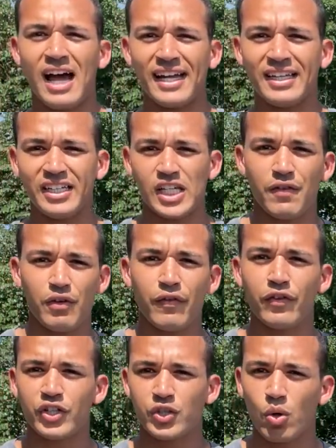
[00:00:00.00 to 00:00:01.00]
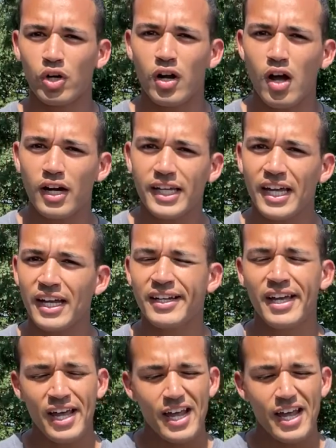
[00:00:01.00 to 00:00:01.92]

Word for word: I can give you for door knocking.